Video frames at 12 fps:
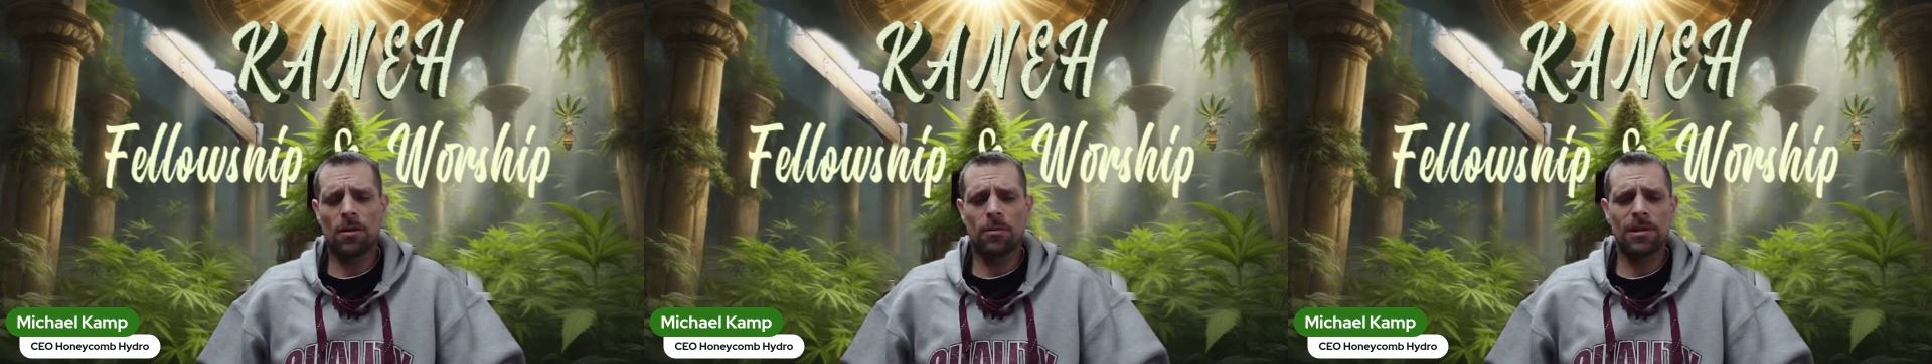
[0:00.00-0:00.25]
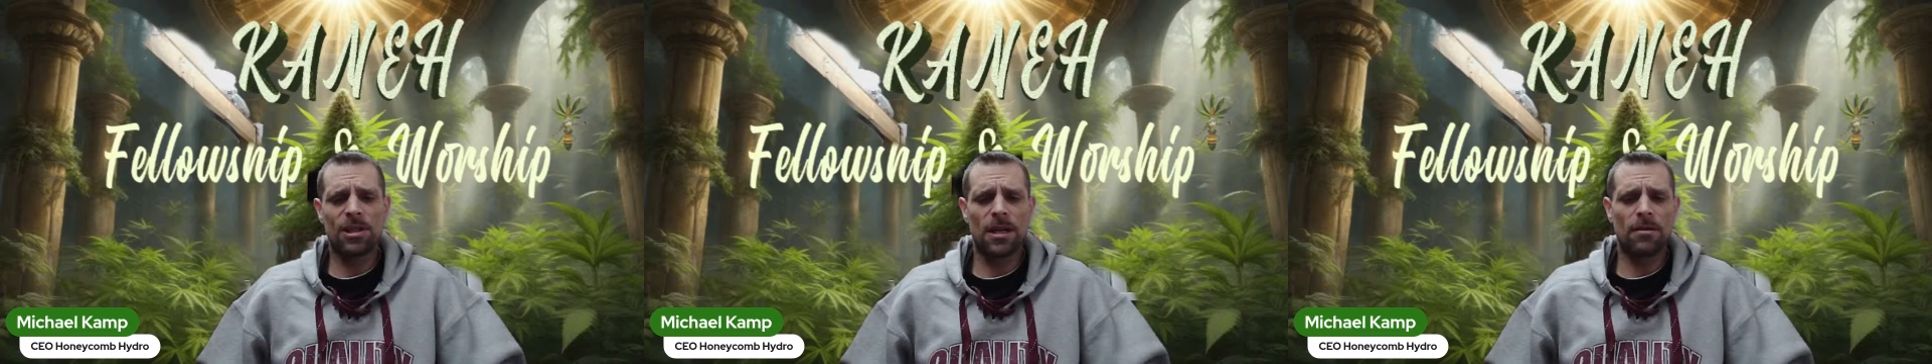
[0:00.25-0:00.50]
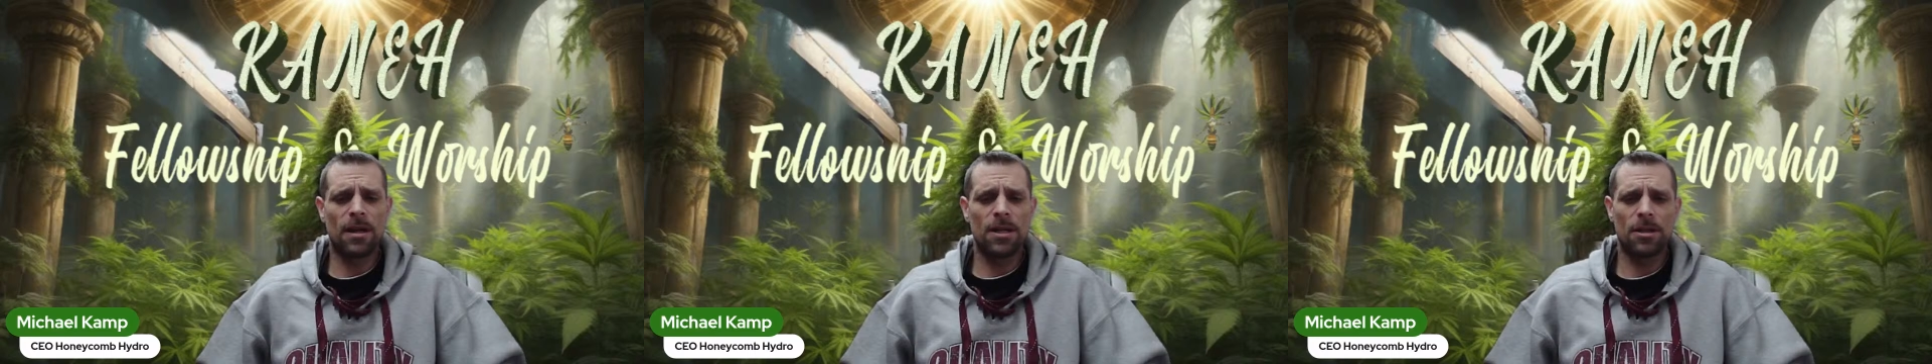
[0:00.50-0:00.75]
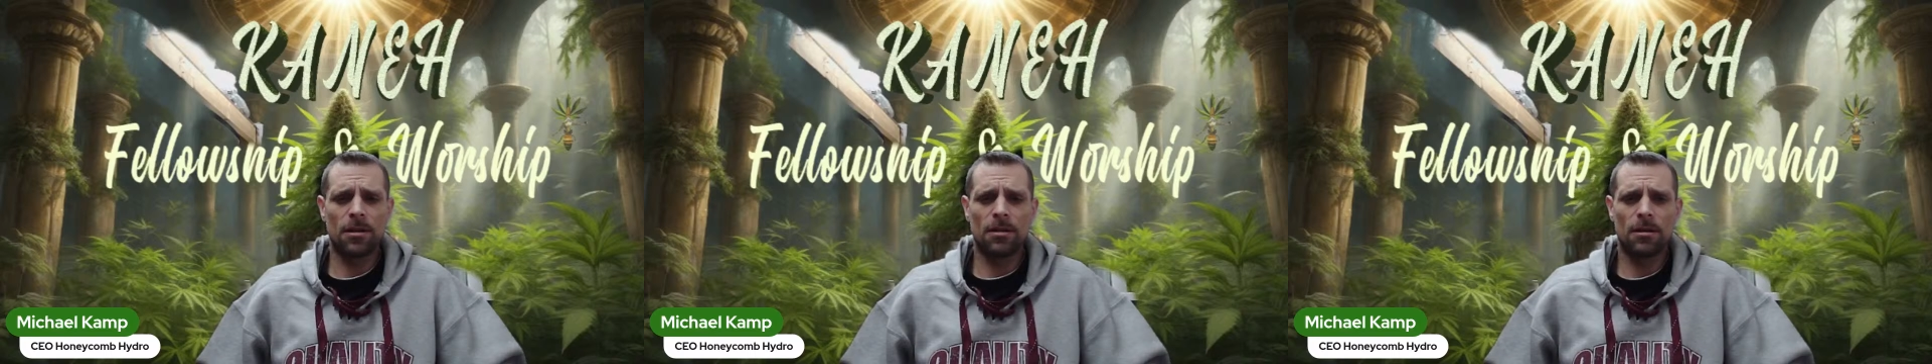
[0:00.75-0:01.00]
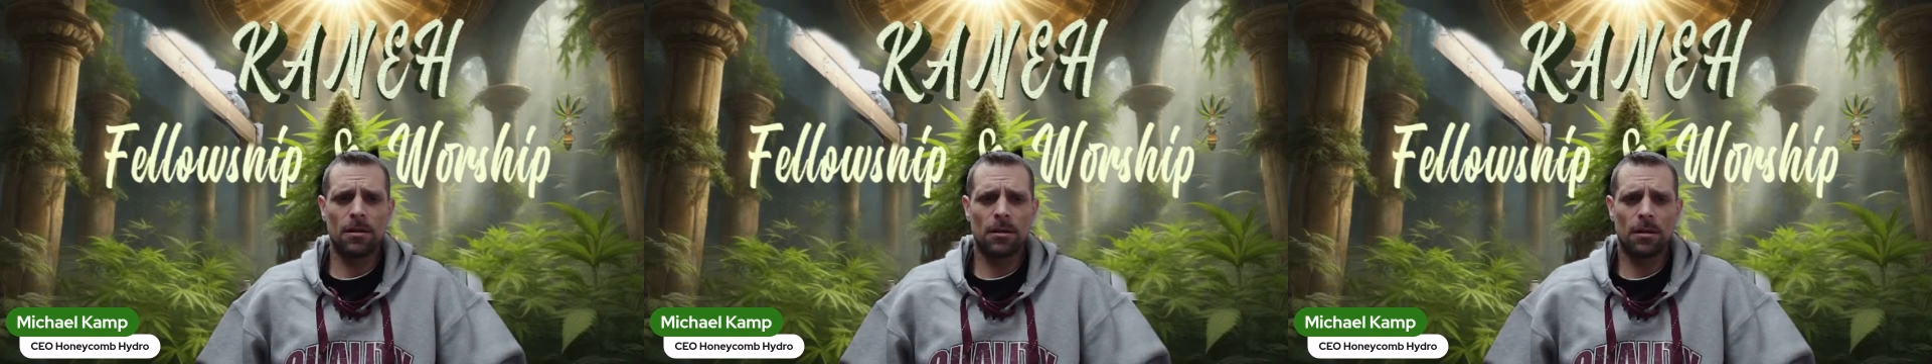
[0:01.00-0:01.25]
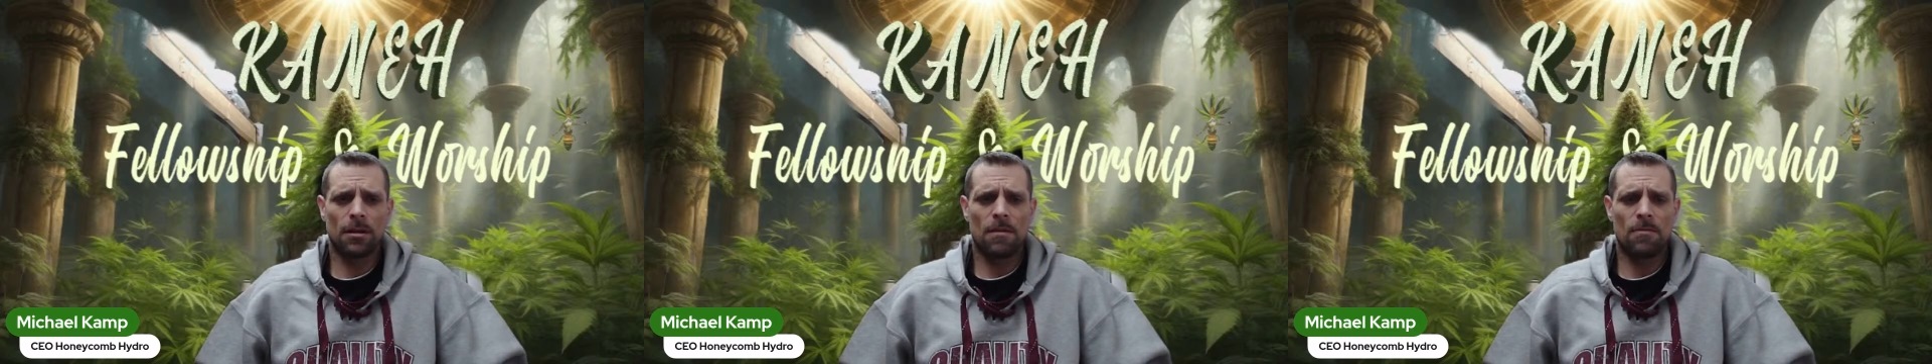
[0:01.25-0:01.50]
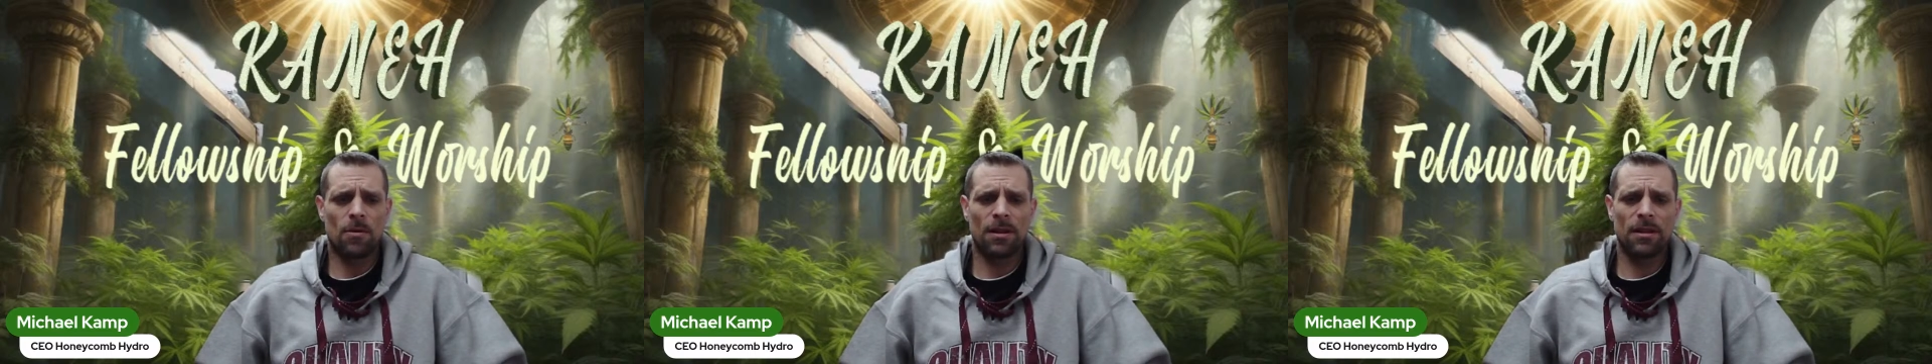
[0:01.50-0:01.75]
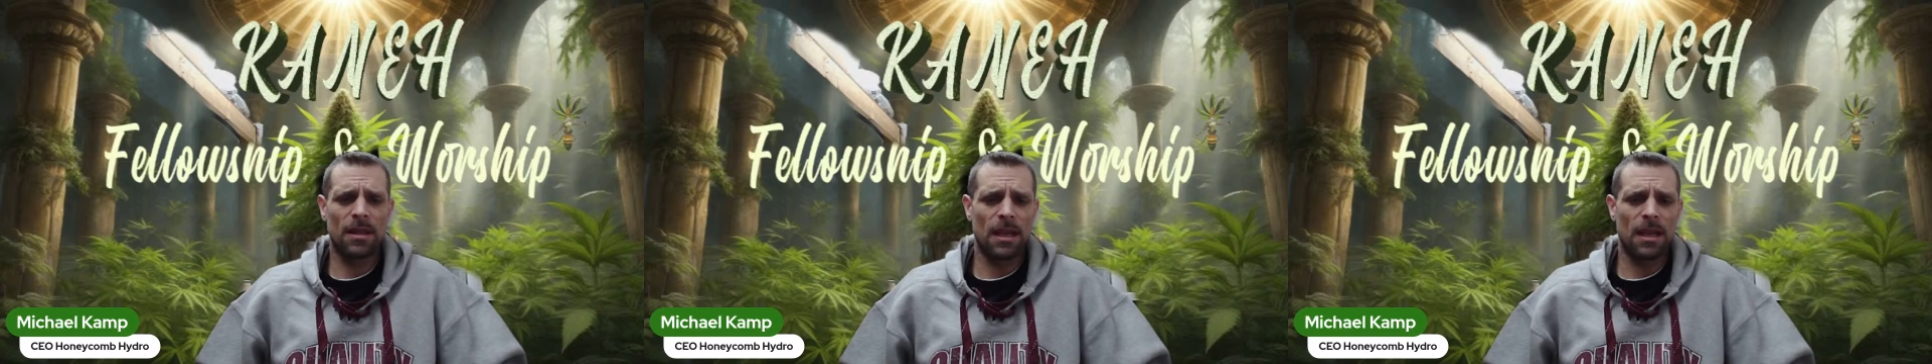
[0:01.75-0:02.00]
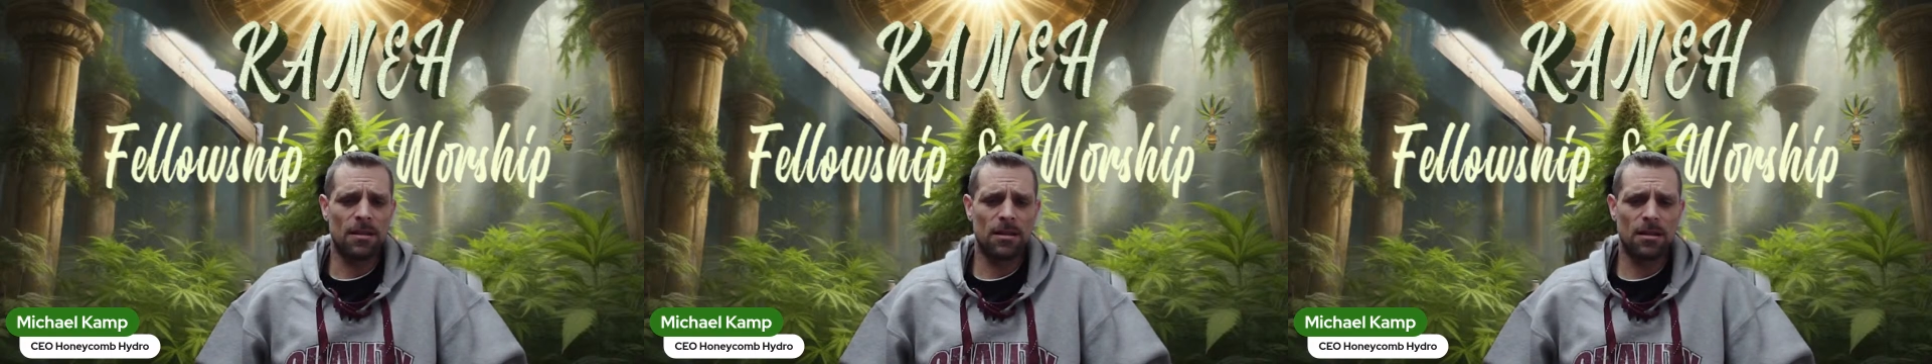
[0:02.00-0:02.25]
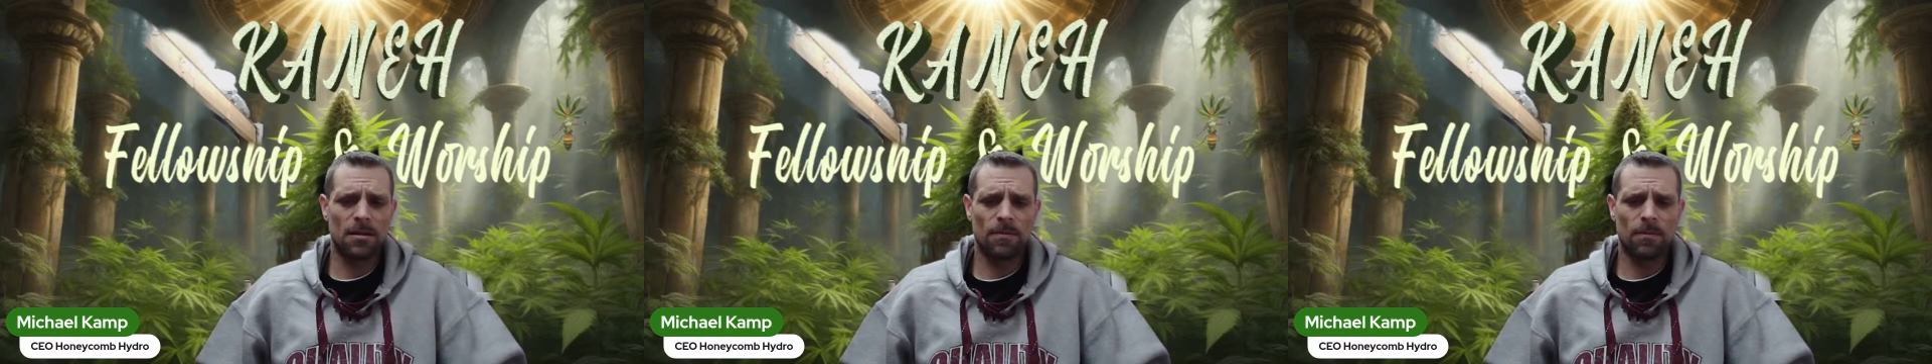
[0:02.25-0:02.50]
regeneration to the number one thing is